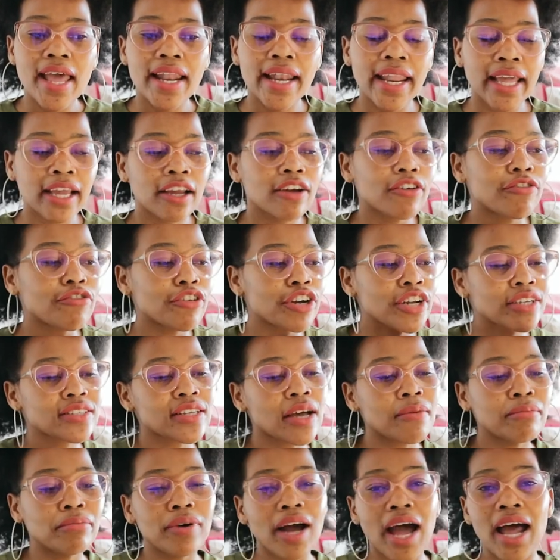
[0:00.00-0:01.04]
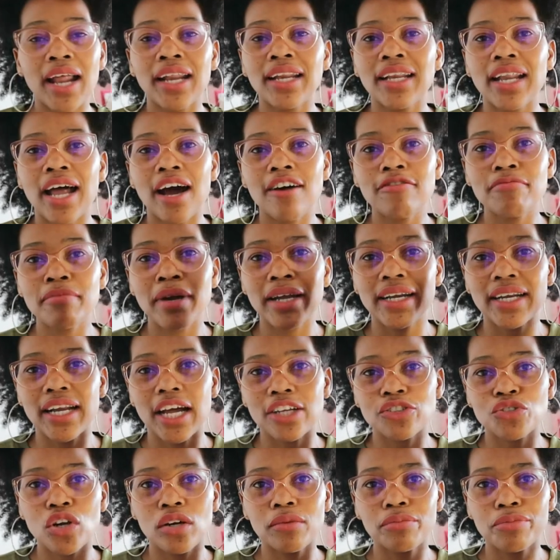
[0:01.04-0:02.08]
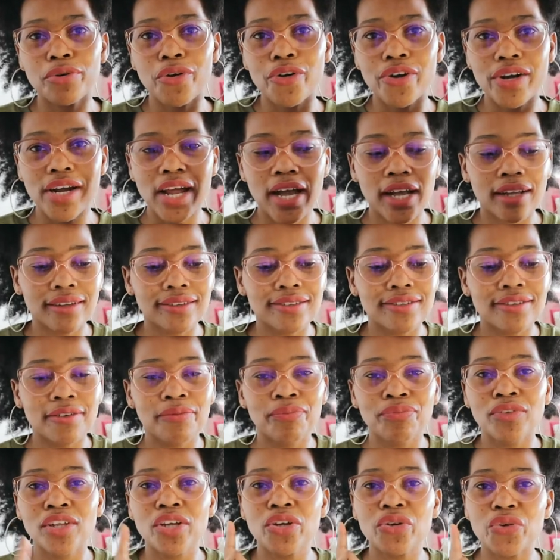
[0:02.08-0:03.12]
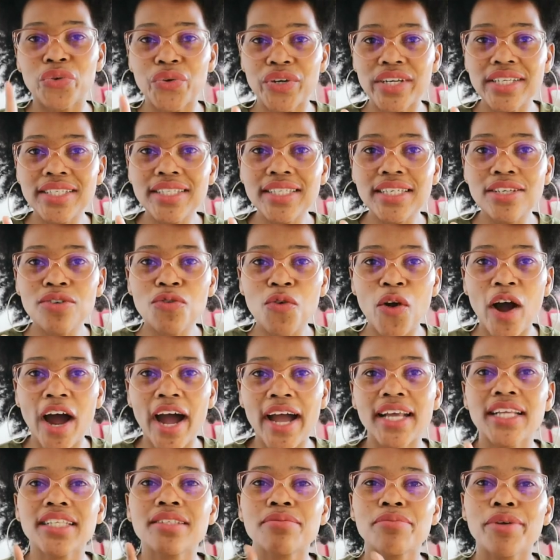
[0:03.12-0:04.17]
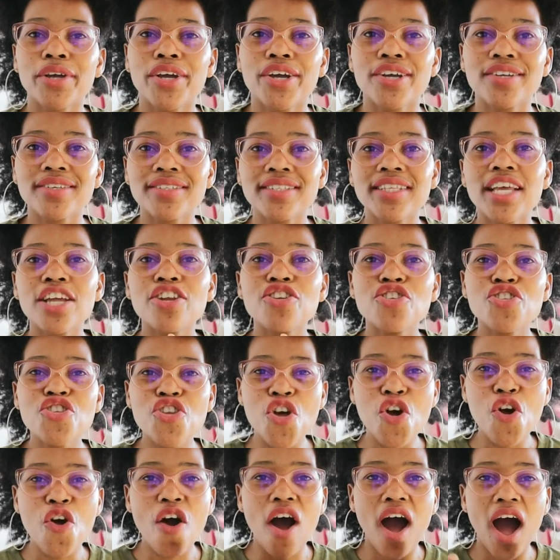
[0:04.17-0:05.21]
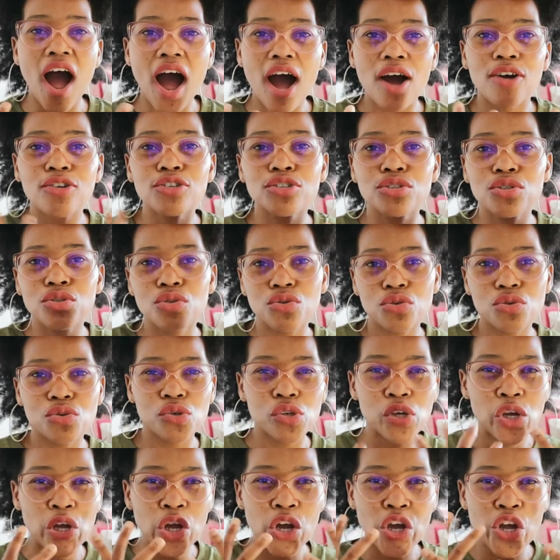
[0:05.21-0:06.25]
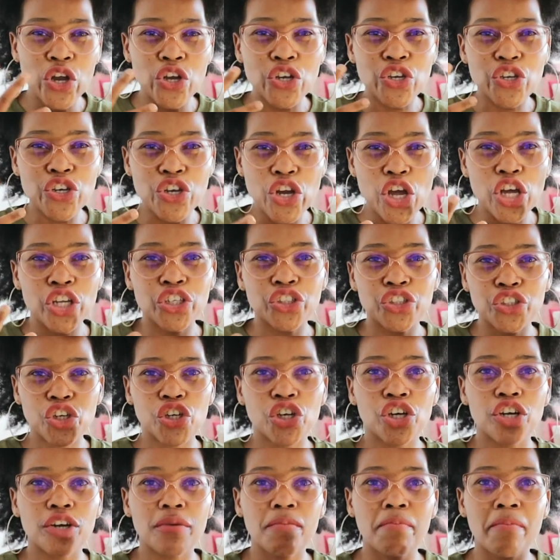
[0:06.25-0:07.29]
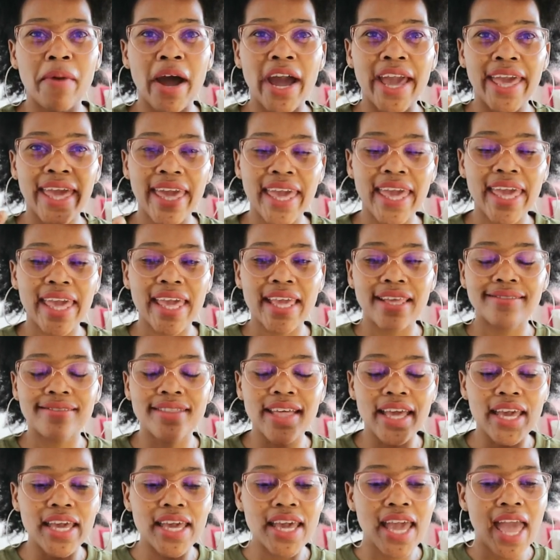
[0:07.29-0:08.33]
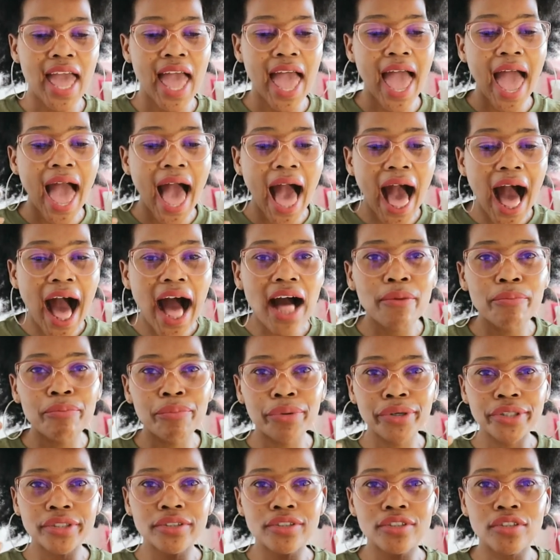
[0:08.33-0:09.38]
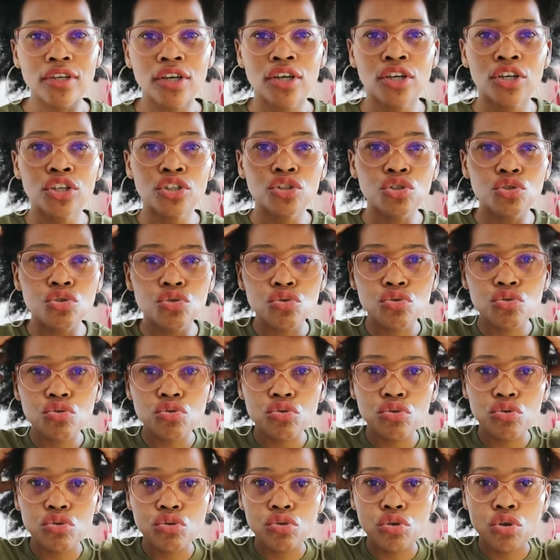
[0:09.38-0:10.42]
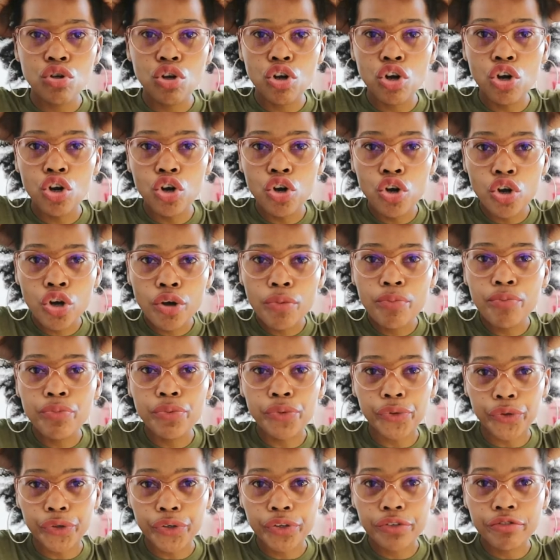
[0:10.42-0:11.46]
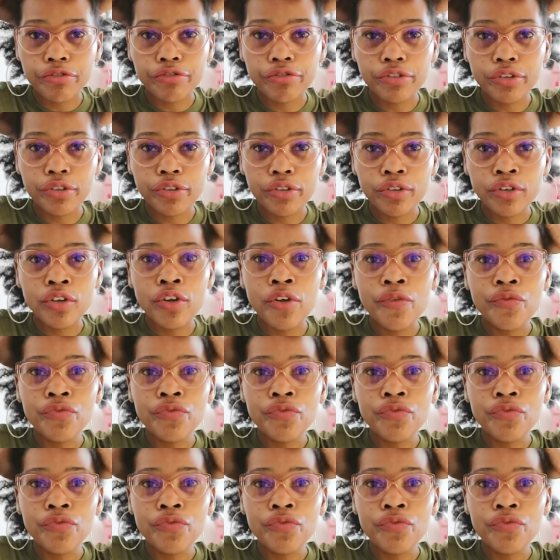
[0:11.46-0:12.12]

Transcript: like for example i love my natural products reason why it's because they know how to nurture my hair they help it to look beautiful